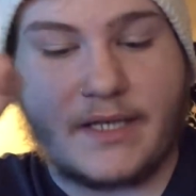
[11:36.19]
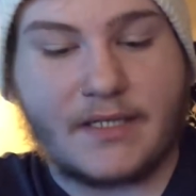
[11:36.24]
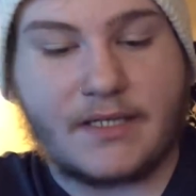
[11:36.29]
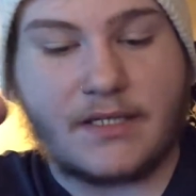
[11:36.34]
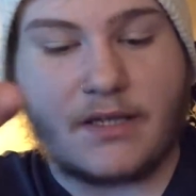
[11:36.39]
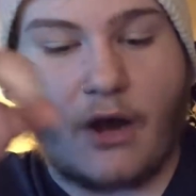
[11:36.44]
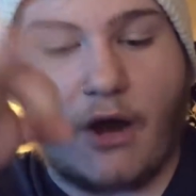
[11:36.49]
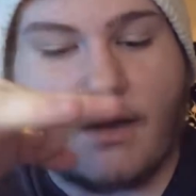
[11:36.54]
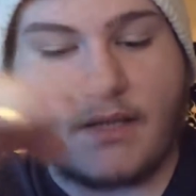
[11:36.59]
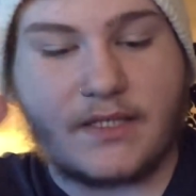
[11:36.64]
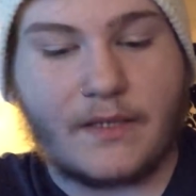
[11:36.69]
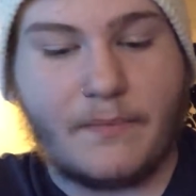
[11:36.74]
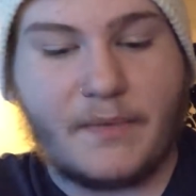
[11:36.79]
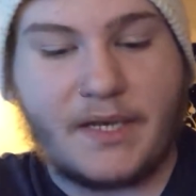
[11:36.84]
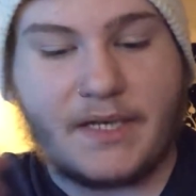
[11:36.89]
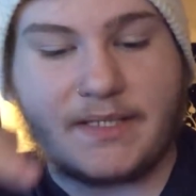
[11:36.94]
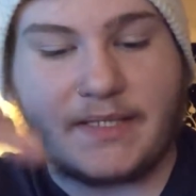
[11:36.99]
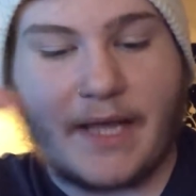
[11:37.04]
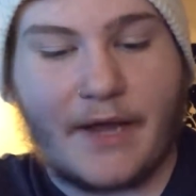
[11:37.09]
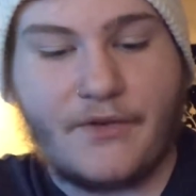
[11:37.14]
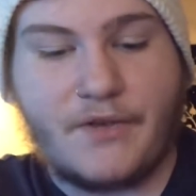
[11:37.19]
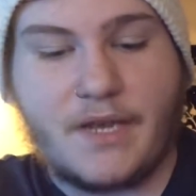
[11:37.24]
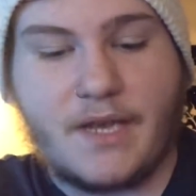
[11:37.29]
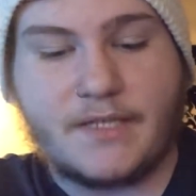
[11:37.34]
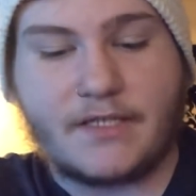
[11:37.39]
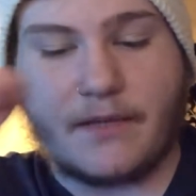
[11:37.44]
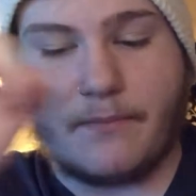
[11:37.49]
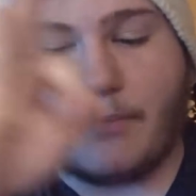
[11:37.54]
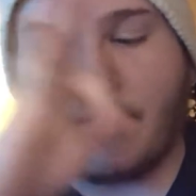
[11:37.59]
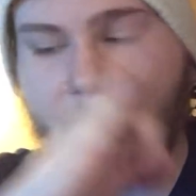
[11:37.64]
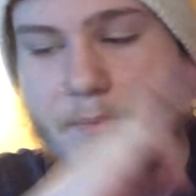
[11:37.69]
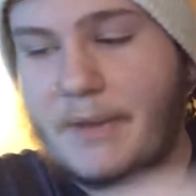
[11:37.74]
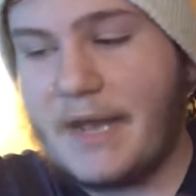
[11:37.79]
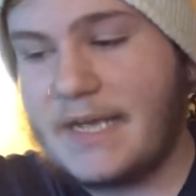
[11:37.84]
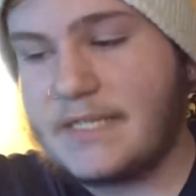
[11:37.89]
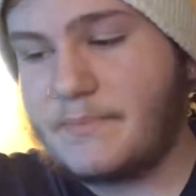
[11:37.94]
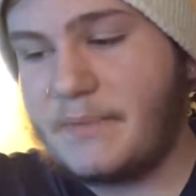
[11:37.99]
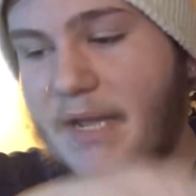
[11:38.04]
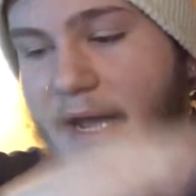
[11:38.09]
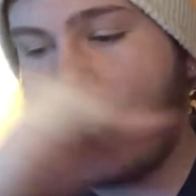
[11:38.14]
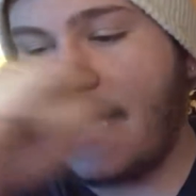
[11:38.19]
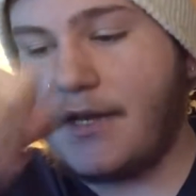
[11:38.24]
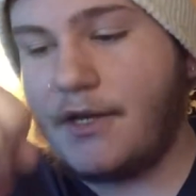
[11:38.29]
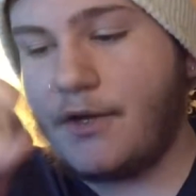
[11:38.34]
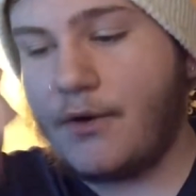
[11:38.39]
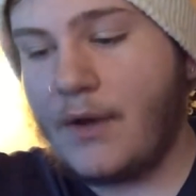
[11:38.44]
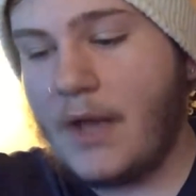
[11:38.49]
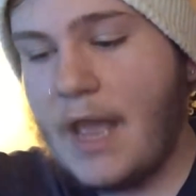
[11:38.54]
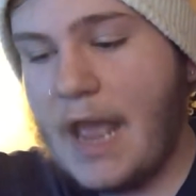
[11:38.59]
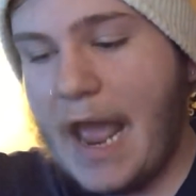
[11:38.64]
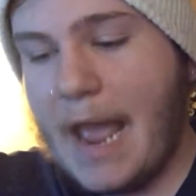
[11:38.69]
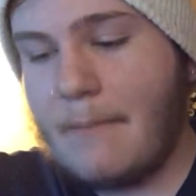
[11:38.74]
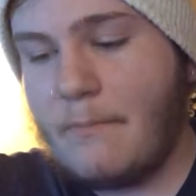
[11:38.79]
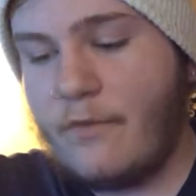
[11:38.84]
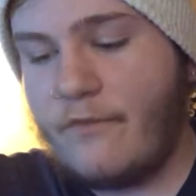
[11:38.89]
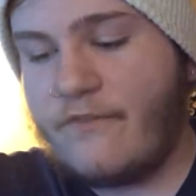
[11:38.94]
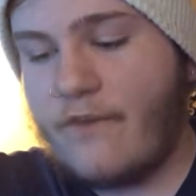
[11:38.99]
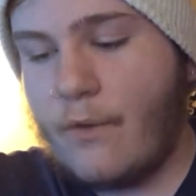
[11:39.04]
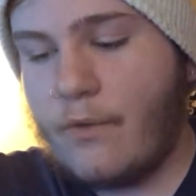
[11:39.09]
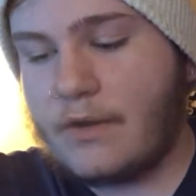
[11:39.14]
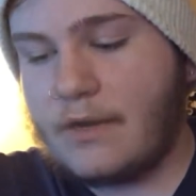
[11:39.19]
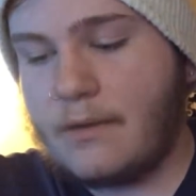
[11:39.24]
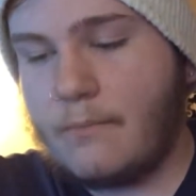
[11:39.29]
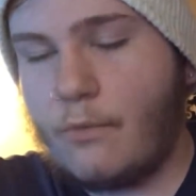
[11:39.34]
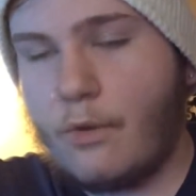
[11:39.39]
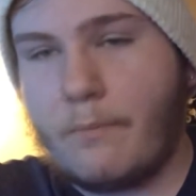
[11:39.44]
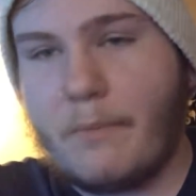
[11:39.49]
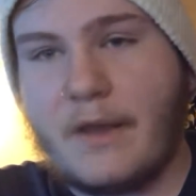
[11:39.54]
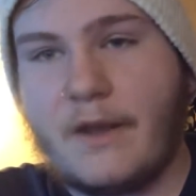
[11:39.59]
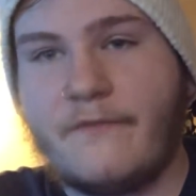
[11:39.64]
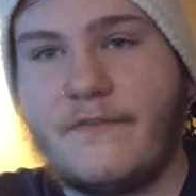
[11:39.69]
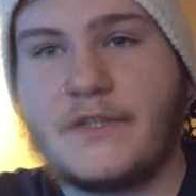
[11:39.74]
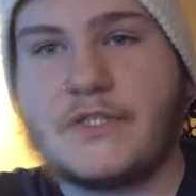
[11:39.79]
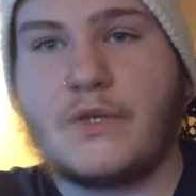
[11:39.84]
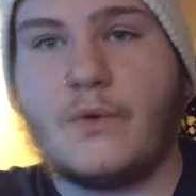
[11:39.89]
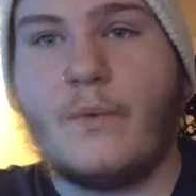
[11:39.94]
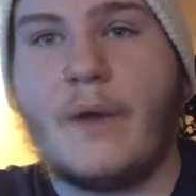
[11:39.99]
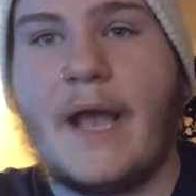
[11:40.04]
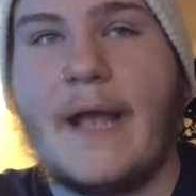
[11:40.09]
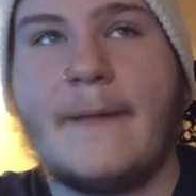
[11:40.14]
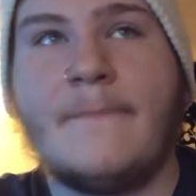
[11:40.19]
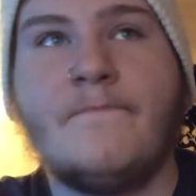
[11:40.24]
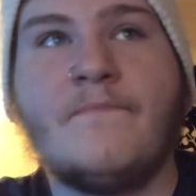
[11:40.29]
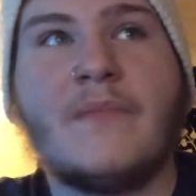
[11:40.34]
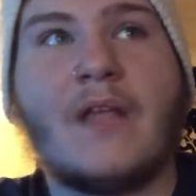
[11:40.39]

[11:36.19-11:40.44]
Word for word: this is awesome because now you guys can put the past behind you and move forward in a more beneficial way.